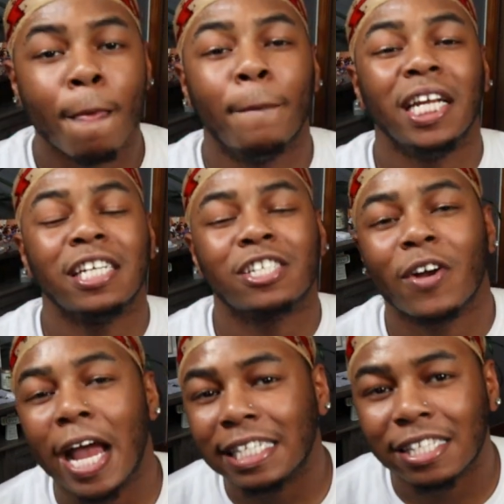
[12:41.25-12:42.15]
But it's
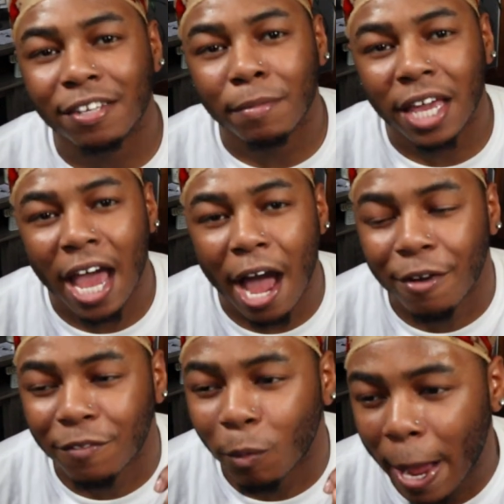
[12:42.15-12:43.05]
crazy to me
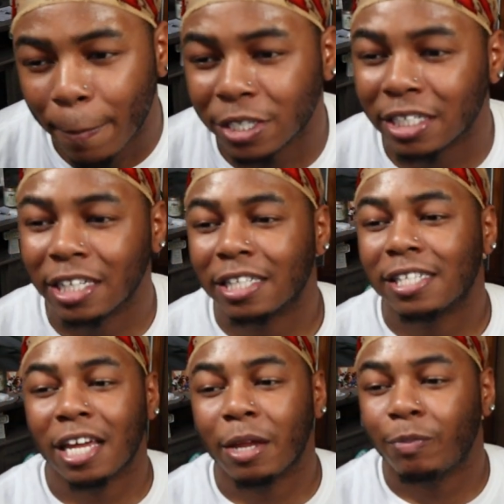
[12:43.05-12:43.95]
how if a white person did the
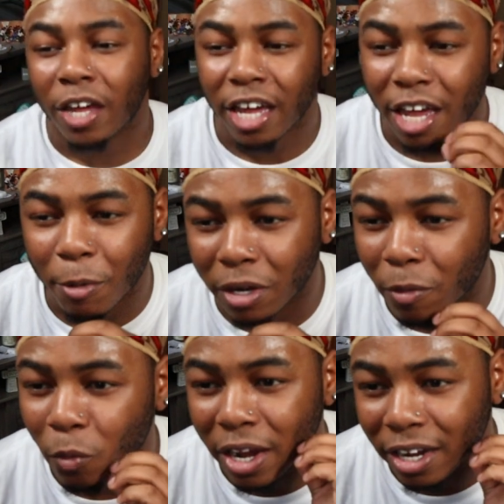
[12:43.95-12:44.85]
same thing, it would
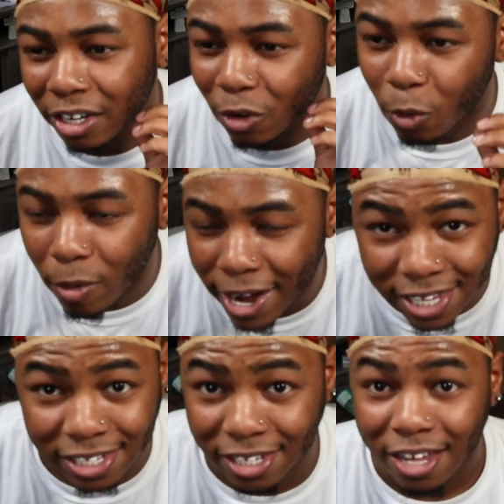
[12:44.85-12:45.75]
have went
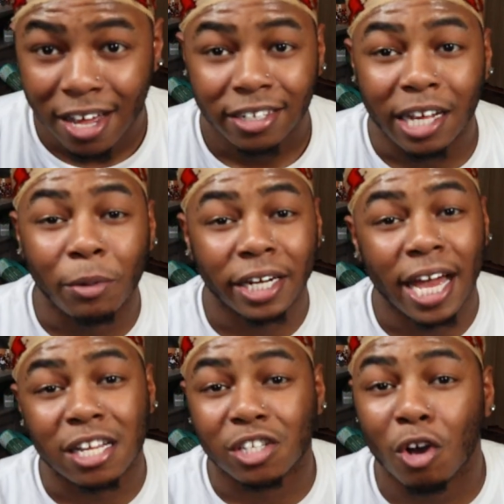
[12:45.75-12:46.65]
crazy. They would have
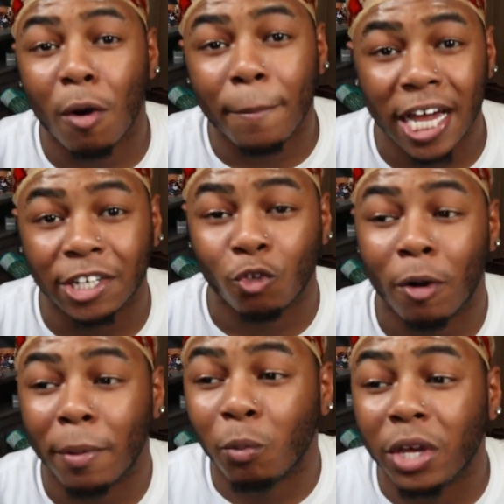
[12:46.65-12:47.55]
got so
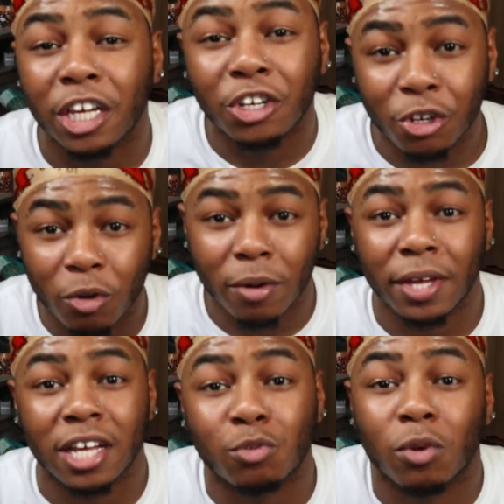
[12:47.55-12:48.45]
bashful, but we can do it
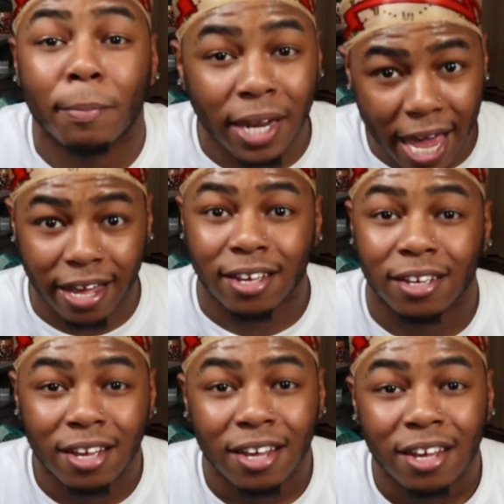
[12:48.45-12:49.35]
because we're black.